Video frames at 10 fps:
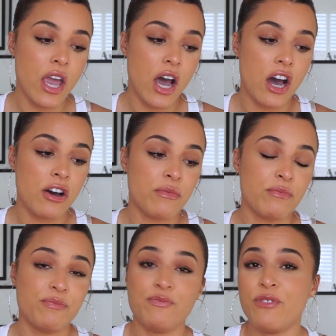um,
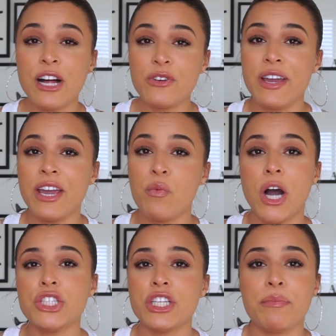following and
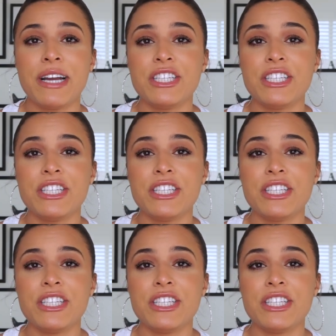watching my